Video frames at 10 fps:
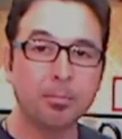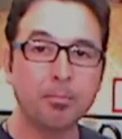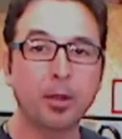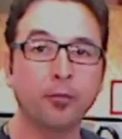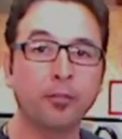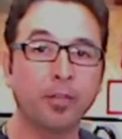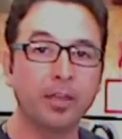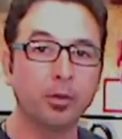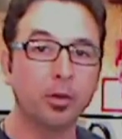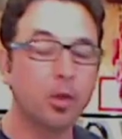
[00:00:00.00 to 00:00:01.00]
better
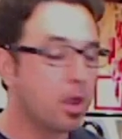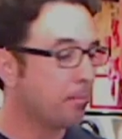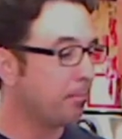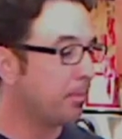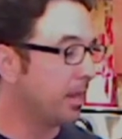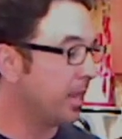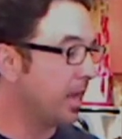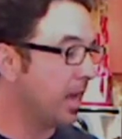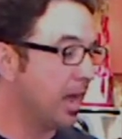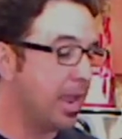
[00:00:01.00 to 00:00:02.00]
flavor, but
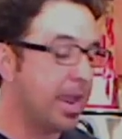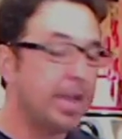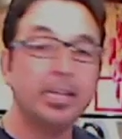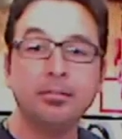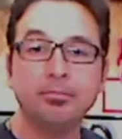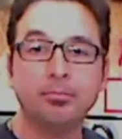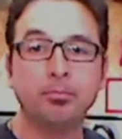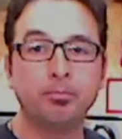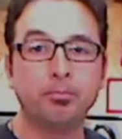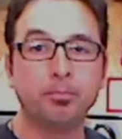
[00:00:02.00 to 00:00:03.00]
any
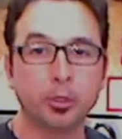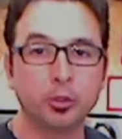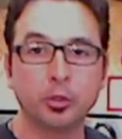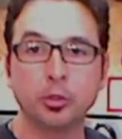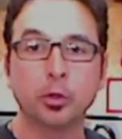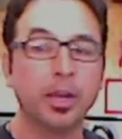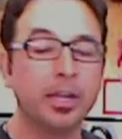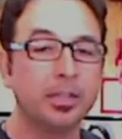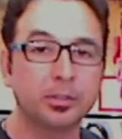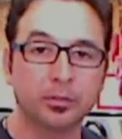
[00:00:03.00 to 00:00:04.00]
butcher or
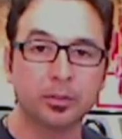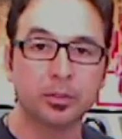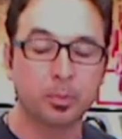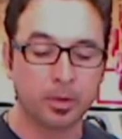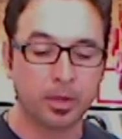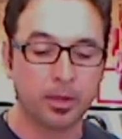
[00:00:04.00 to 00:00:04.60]
any service,